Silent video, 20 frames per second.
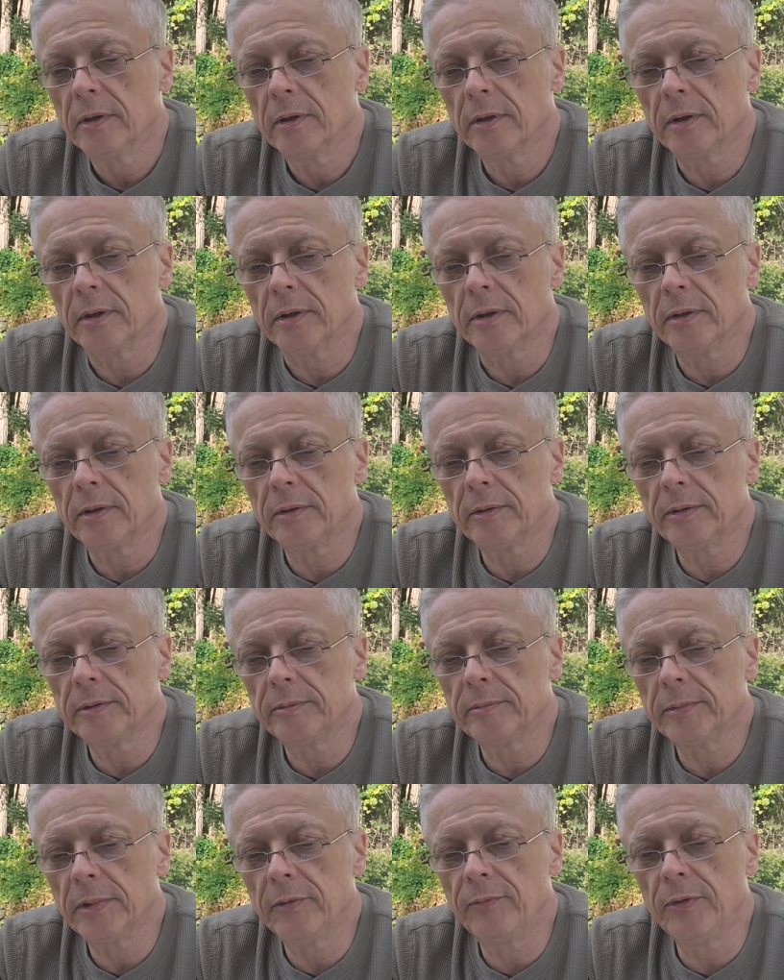
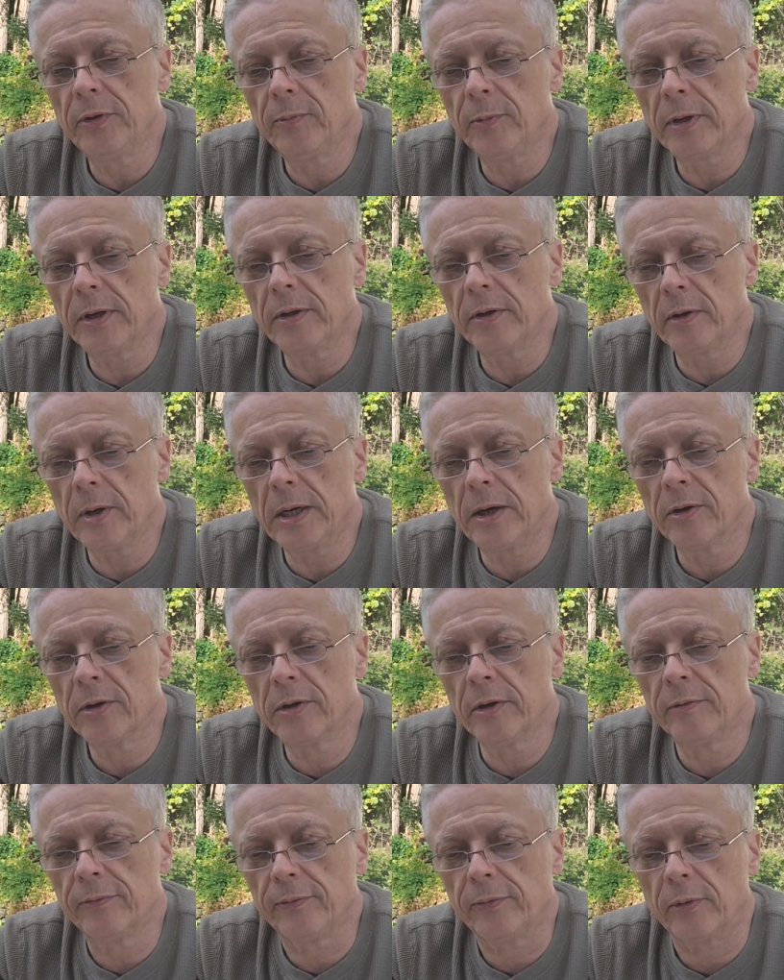If you want to know how
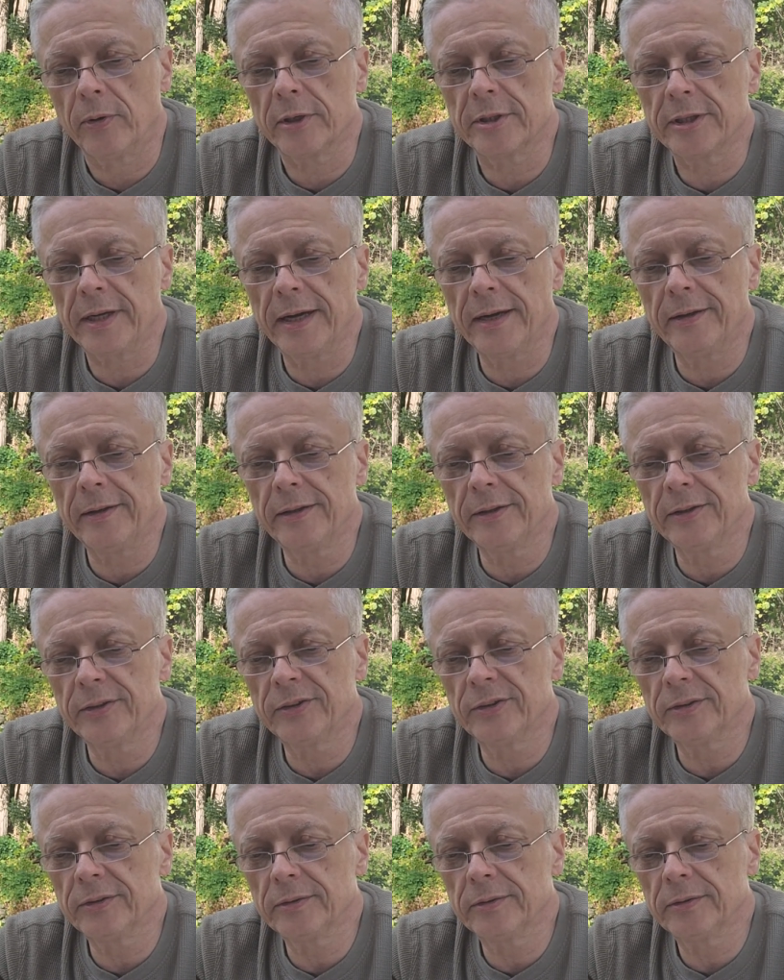good floor tile
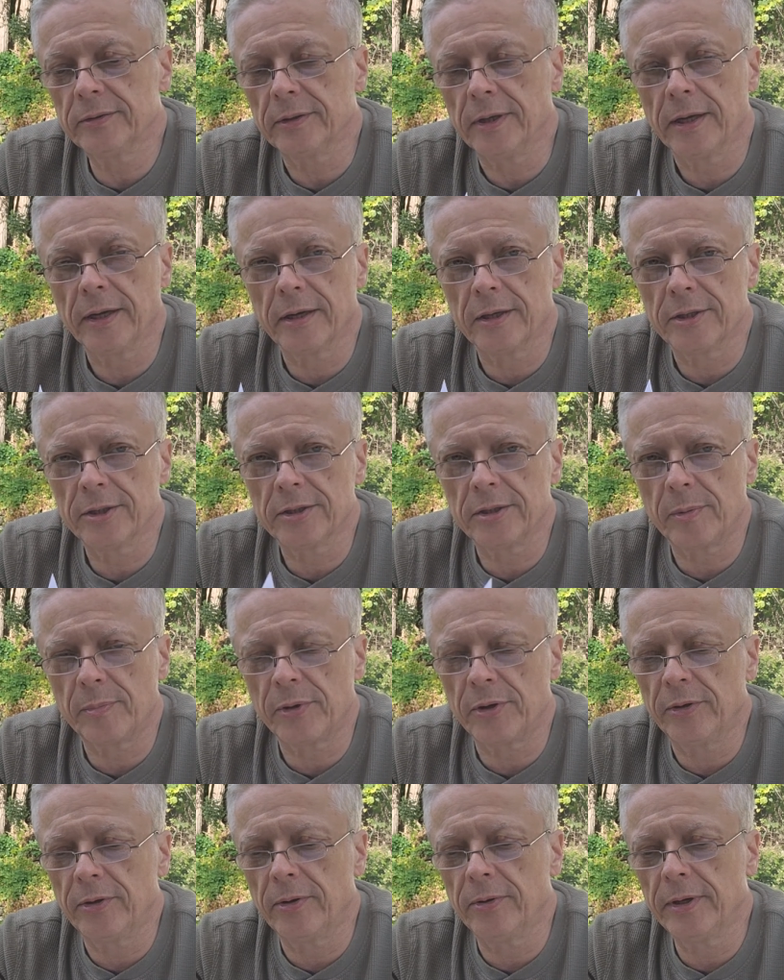is, I got a
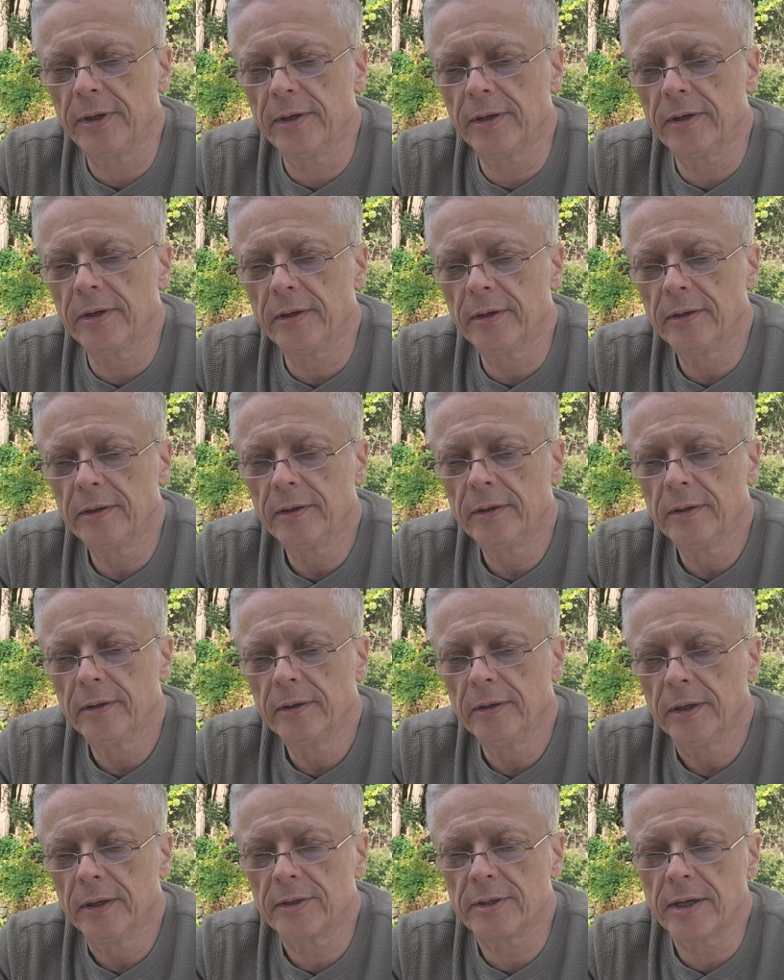separate note here.
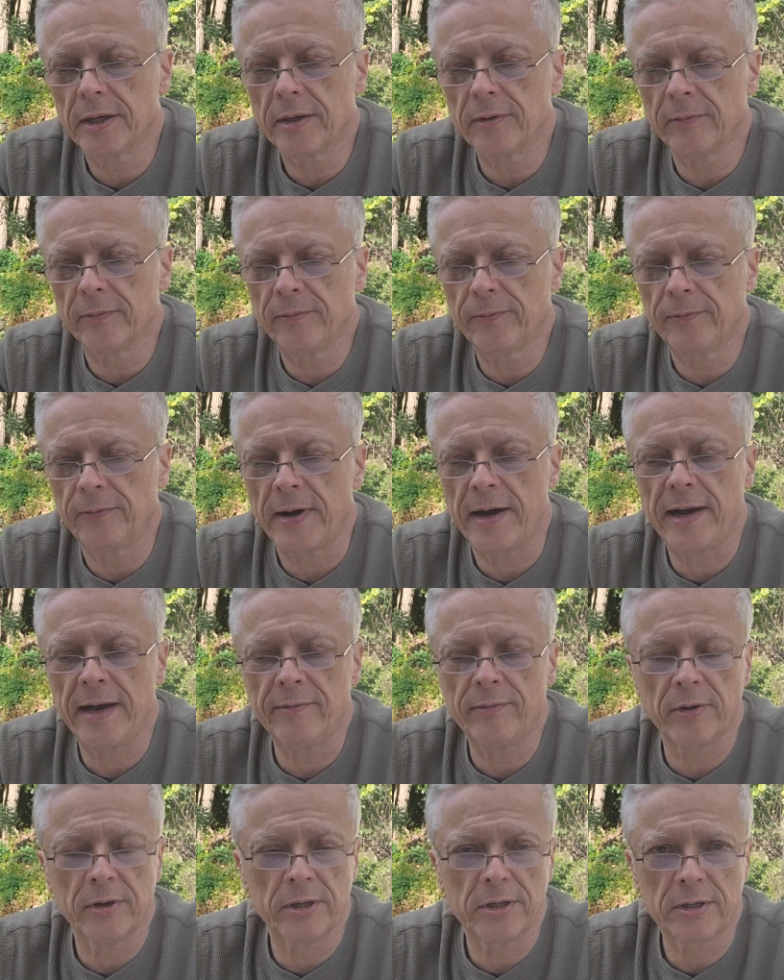It's like a
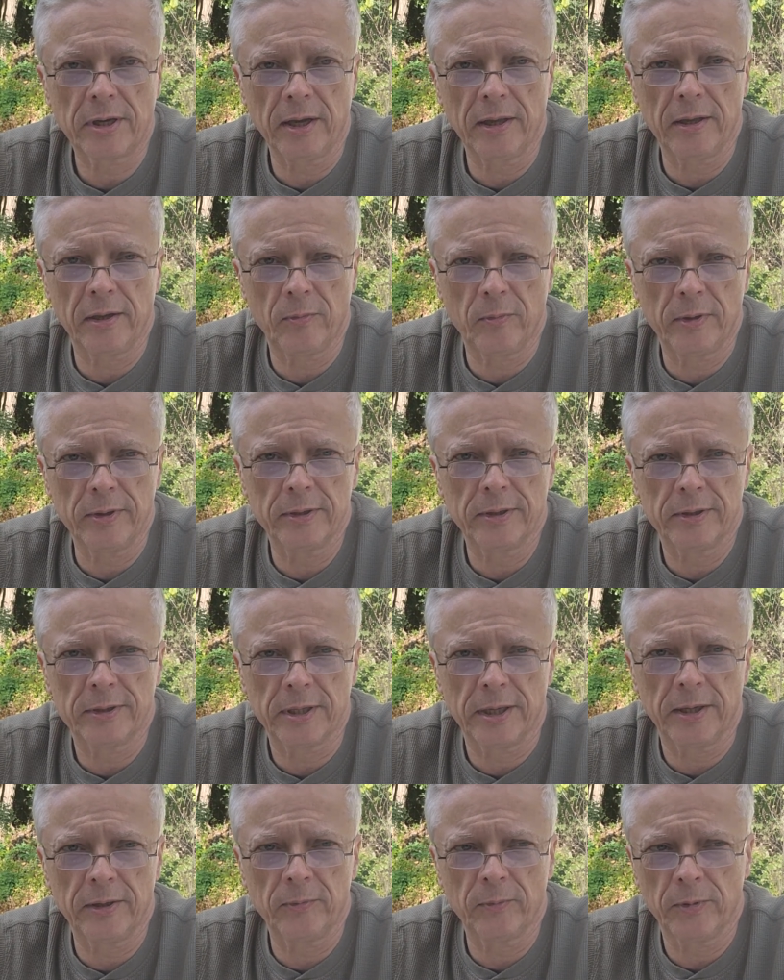5 on a scale of 1 to
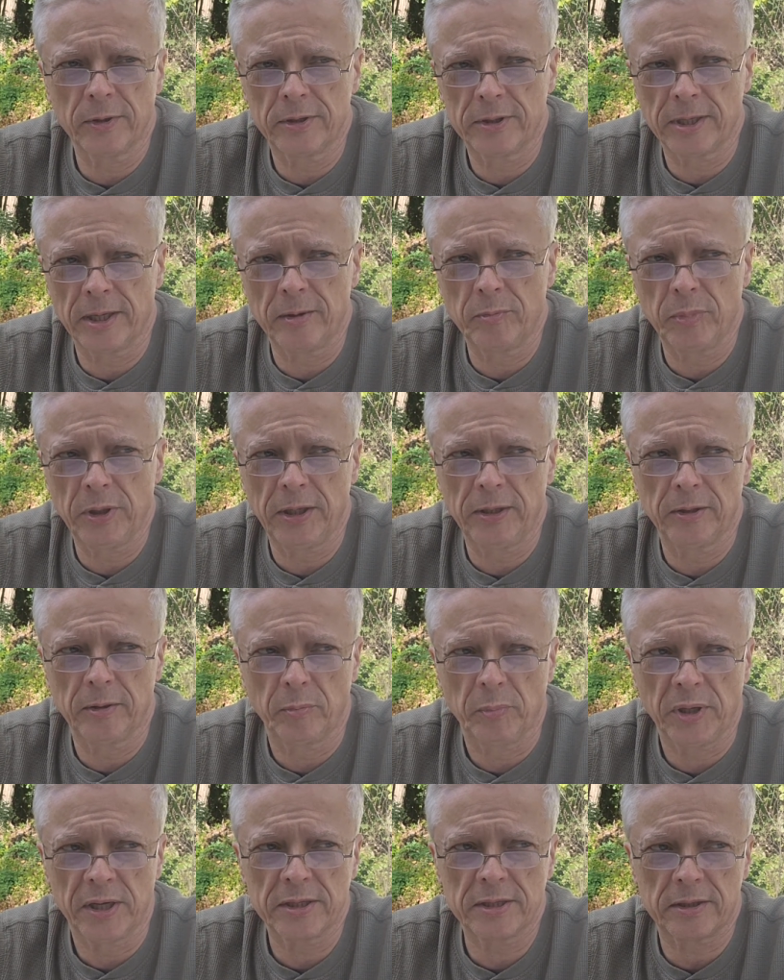10, with 10 being the
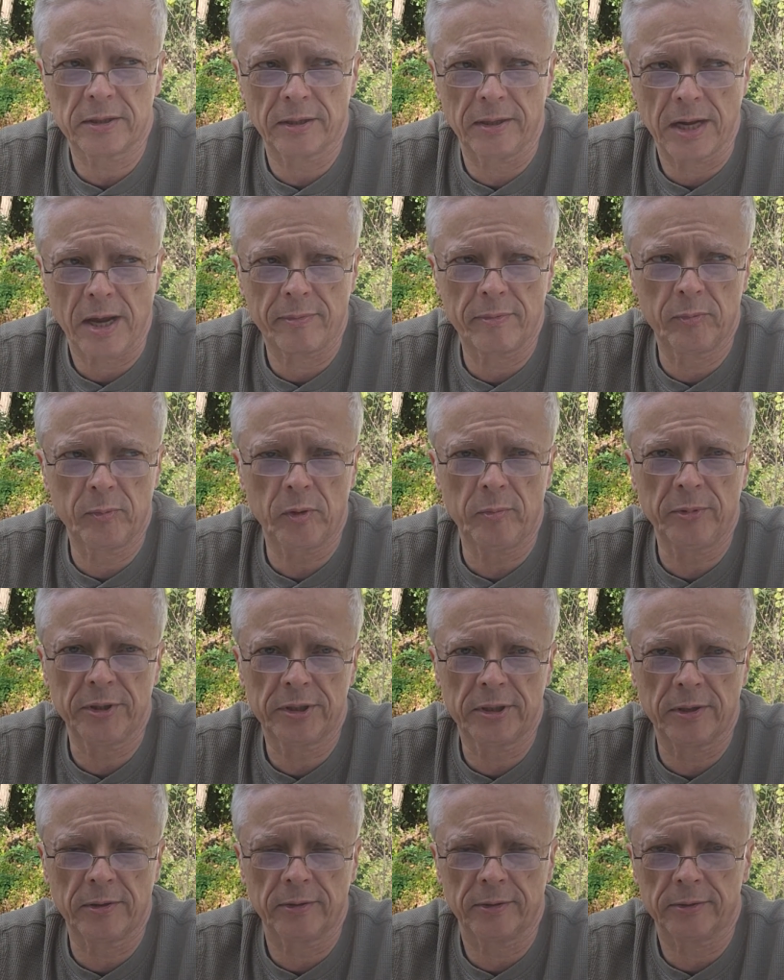best nappable
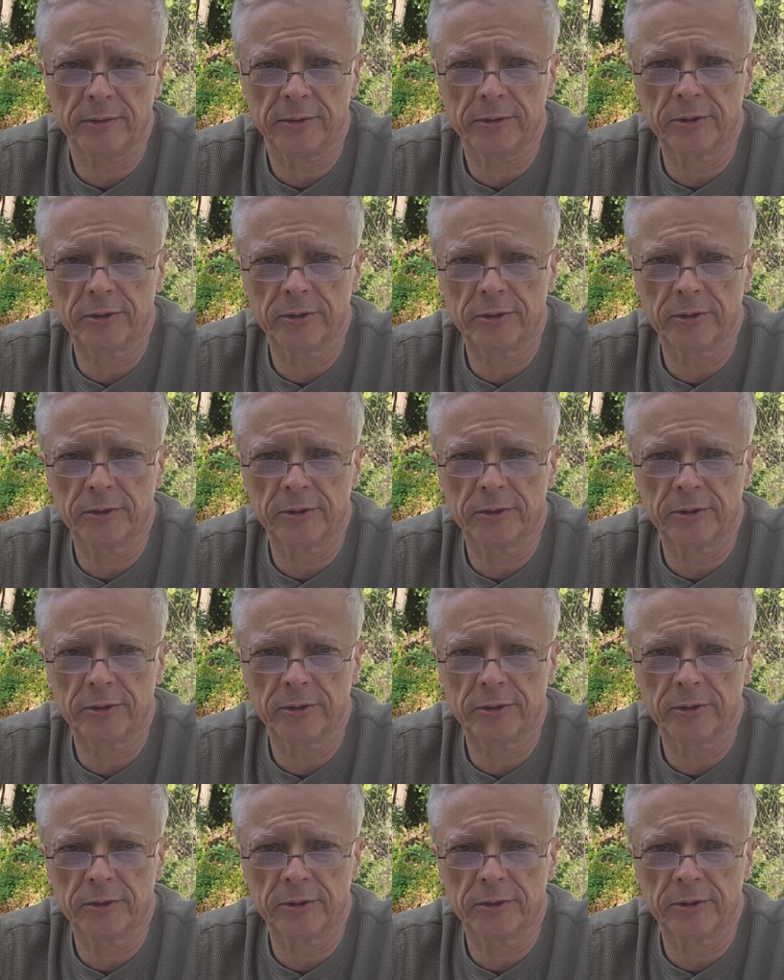materials.